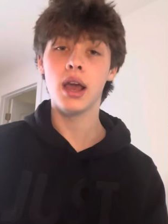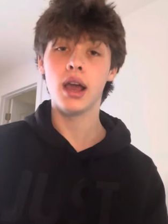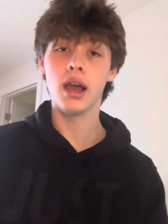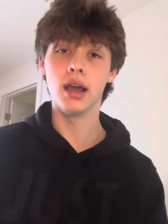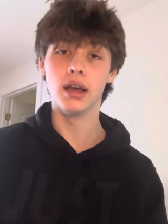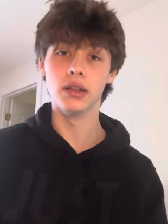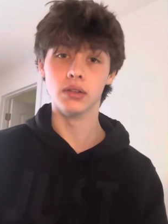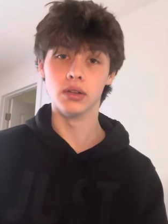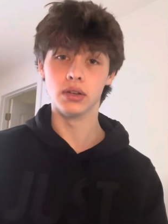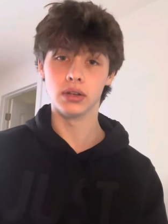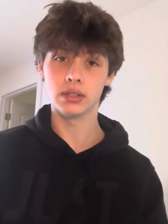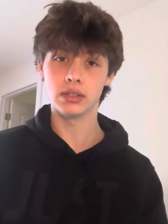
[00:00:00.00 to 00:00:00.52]

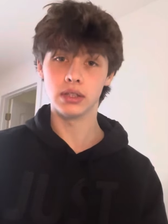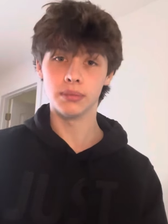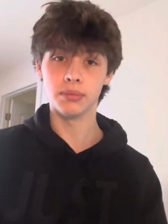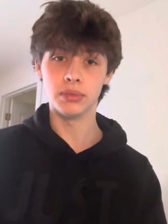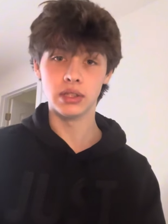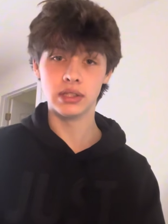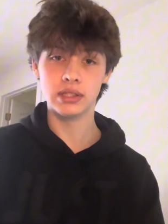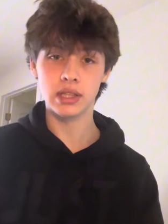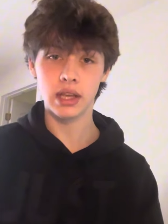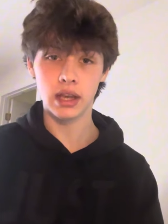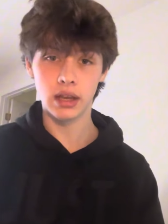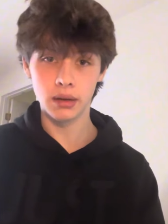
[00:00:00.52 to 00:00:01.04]
and looked up the
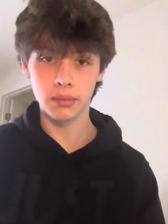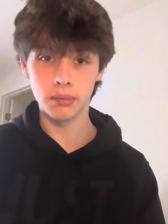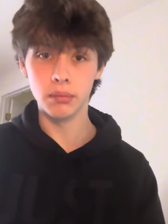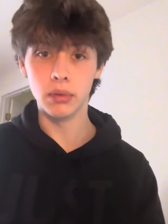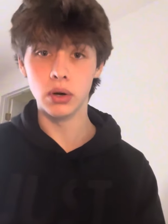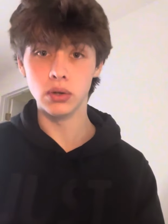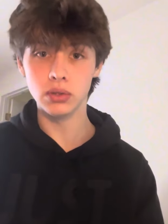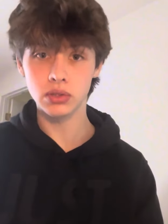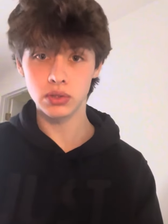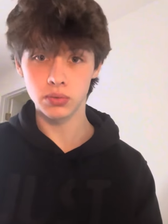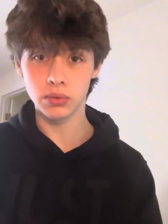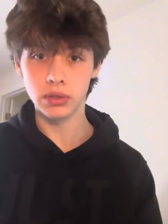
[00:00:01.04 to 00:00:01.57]
10
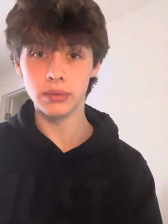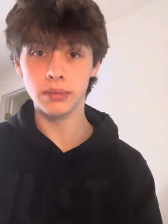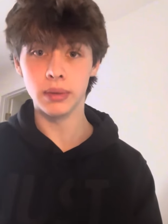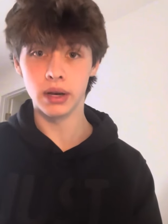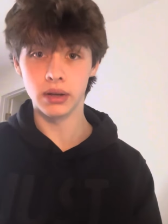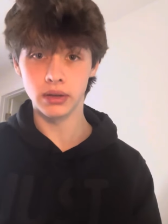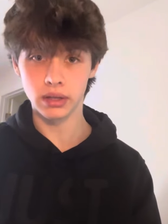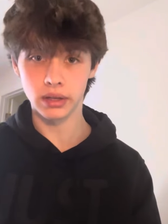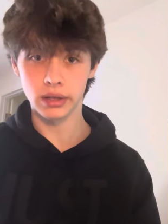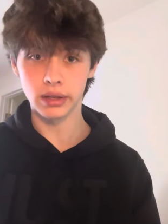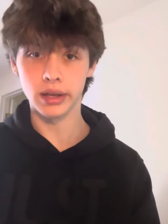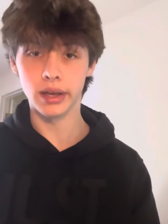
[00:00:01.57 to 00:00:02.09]
most
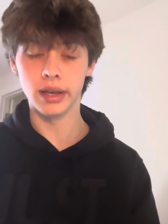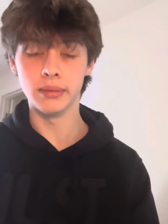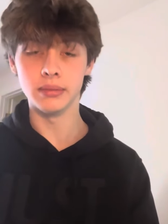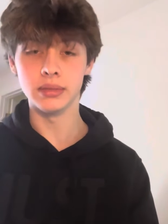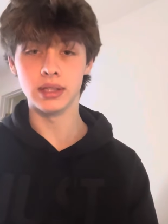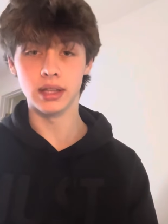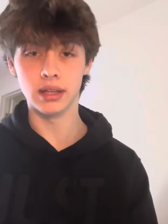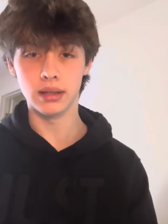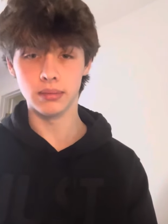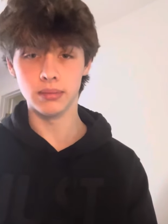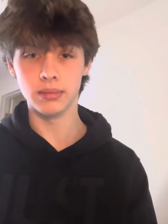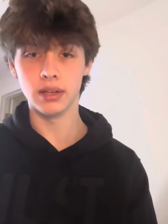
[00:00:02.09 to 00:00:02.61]
rebounding games
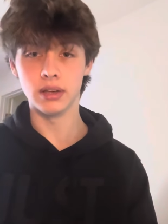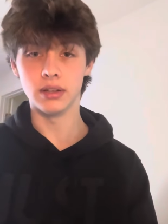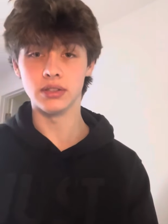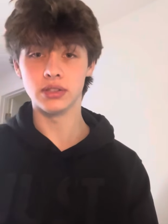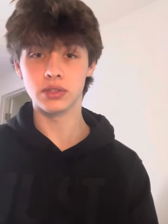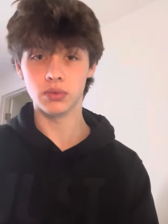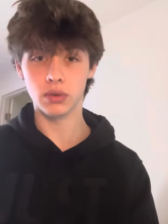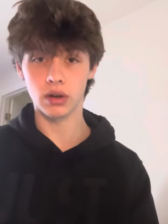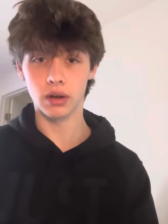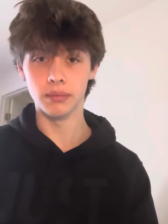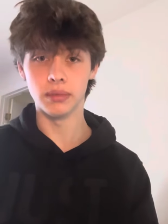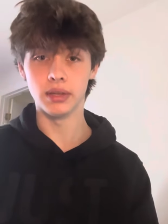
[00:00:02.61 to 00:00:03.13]
that
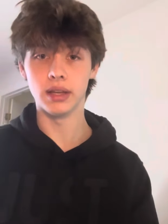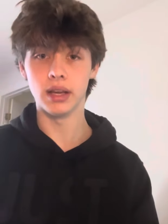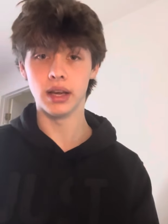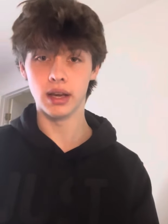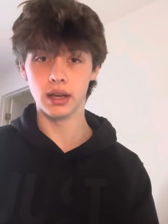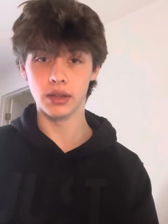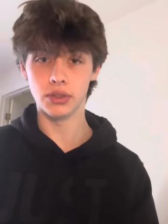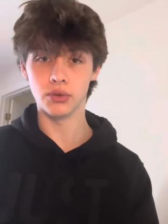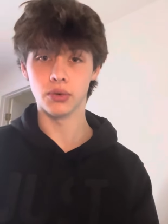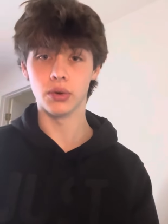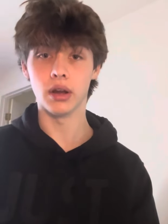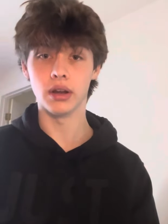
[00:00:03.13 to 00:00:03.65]
Dennis Rodman
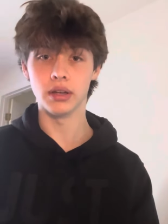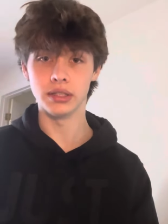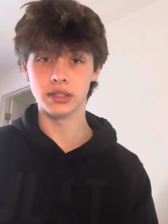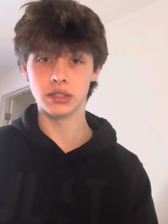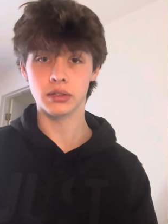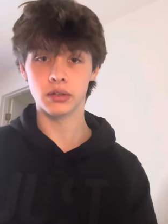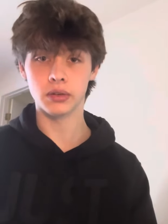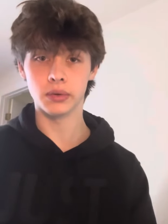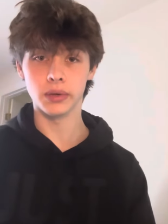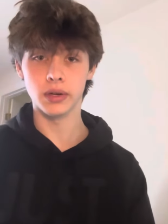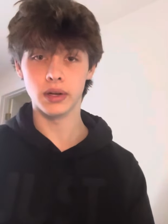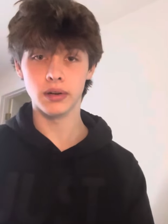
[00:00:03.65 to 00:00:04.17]
had throughout his
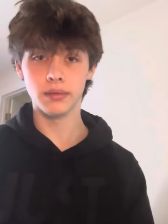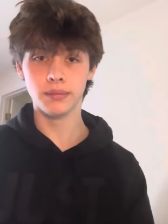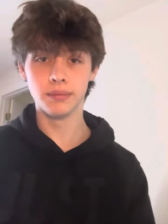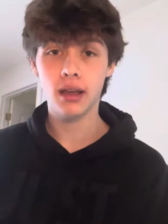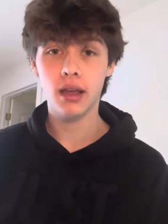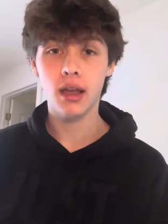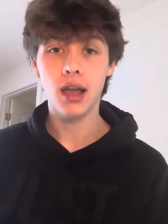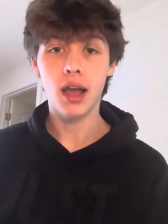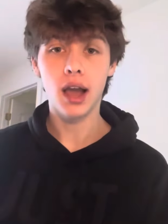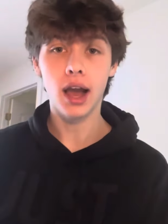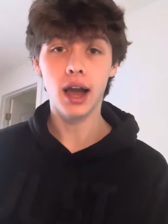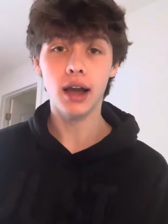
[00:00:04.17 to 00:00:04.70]
career.
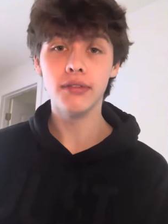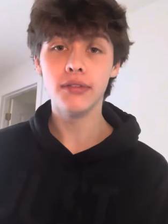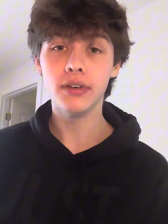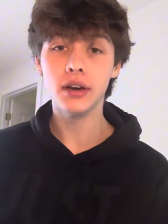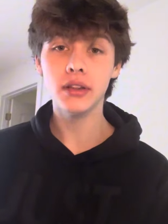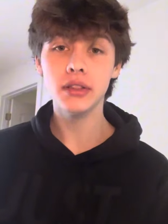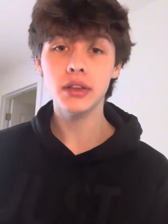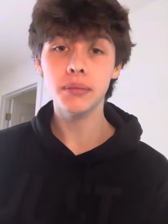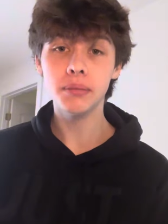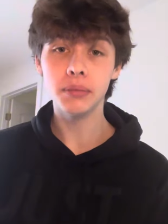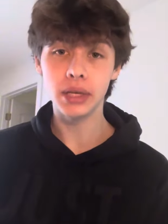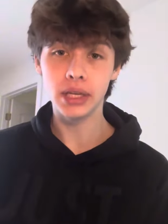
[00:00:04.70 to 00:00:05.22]
I found
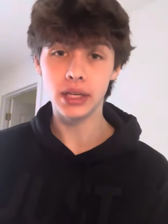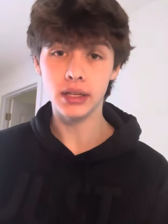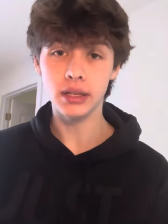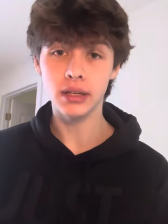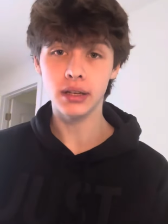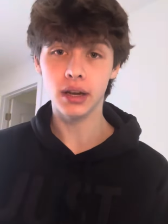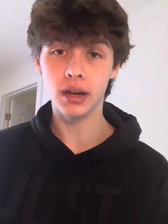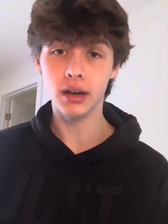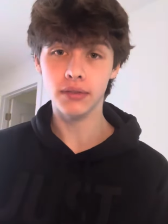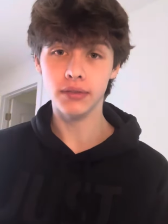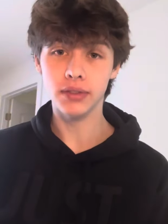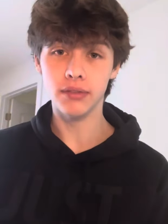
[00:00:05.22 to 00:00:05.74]
the mean
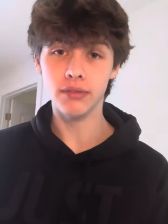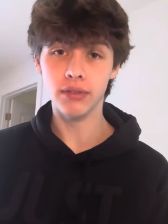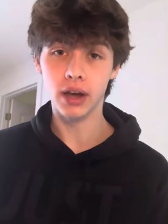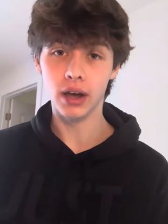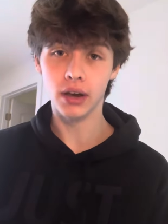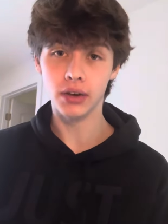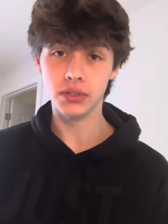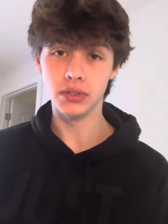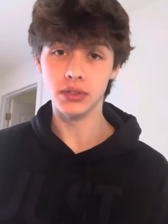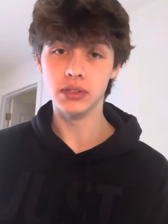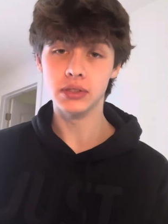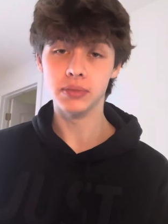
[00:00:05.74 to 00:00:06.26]
of the
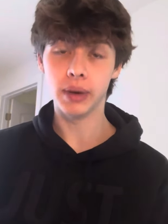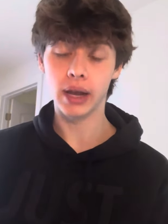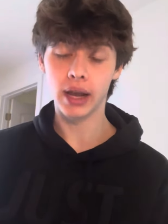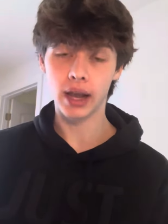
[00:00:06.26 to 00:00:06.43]
values by